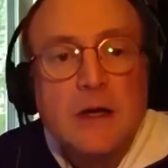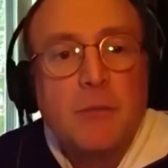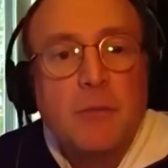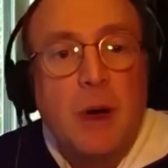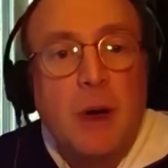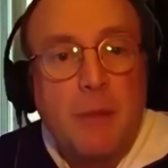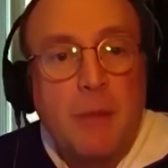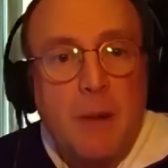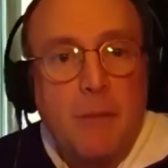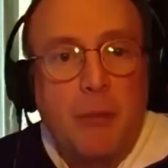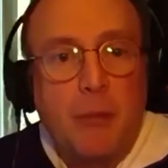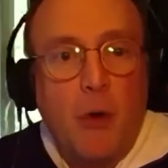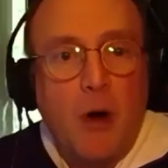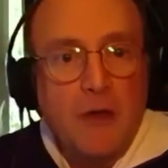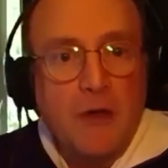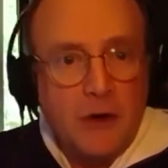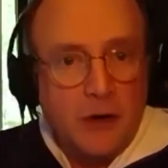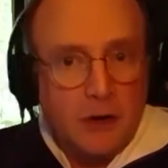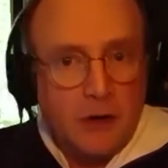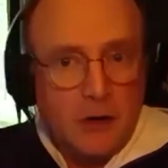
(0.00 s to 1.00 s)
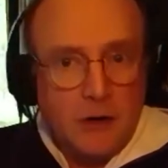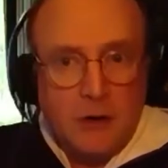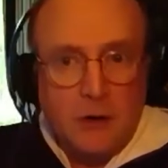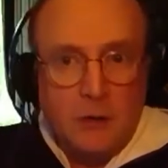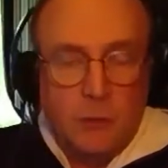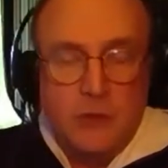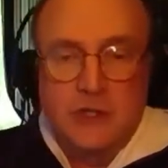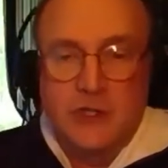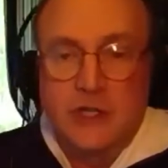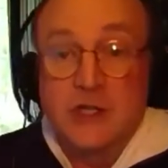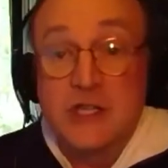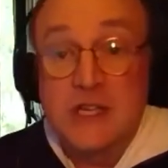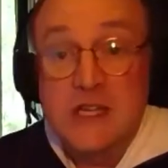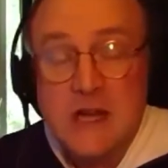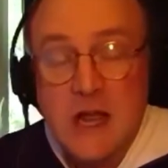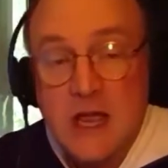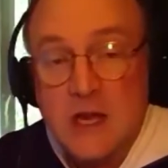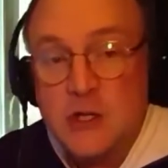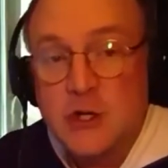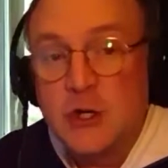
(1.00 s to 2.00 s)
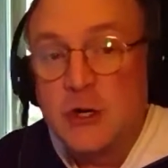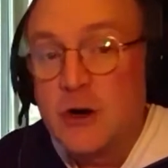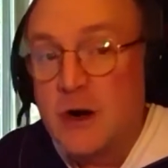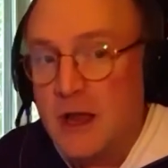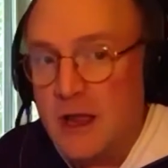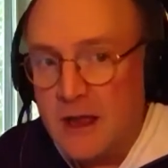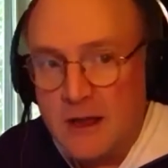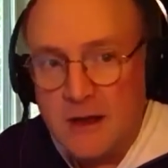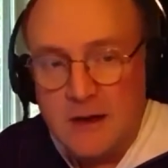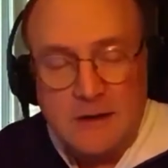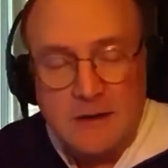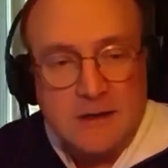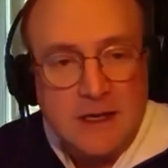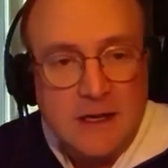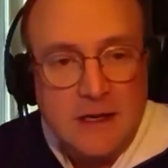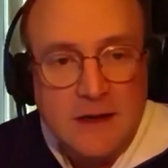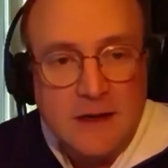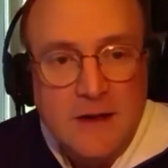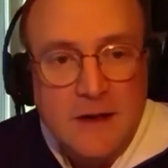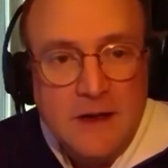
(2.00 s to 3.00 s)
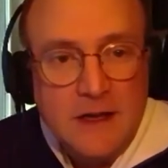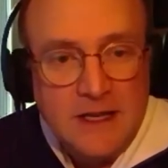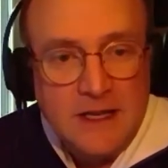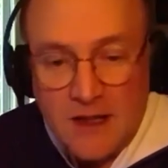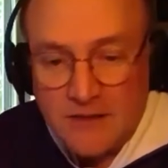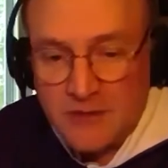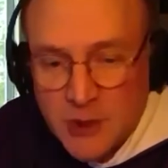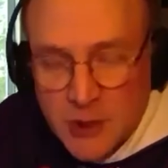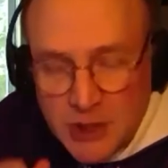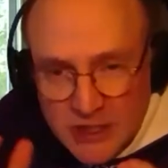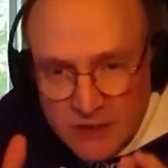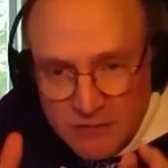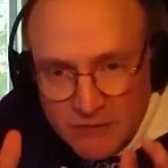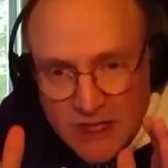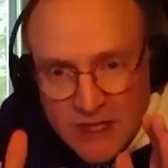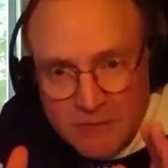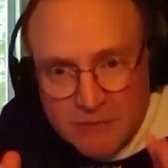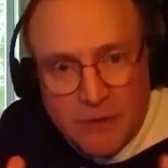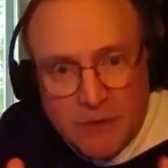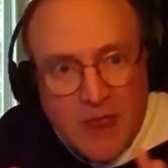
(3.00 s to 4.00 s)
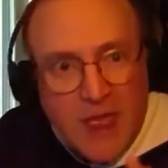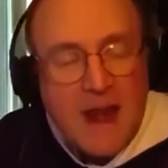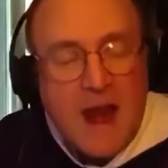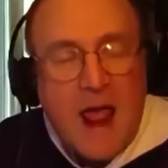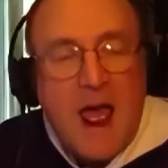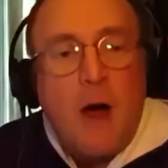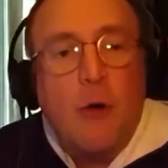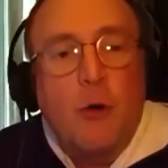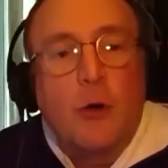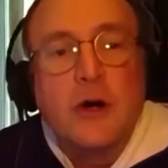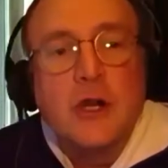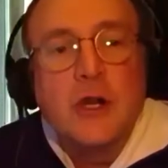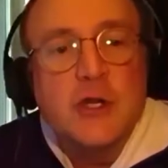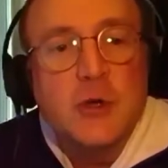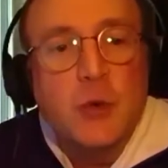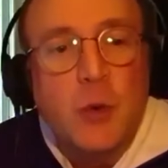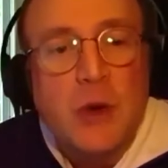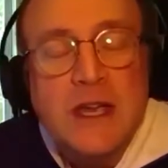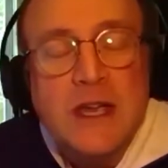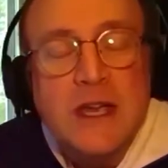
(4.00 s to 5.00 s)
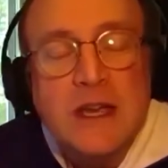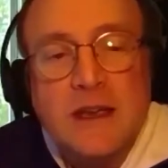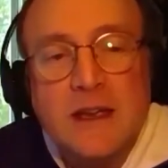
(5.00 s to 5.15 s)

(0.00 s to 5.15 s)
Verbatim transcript: but my brother was a teenager, and he got the TV for that hour each week,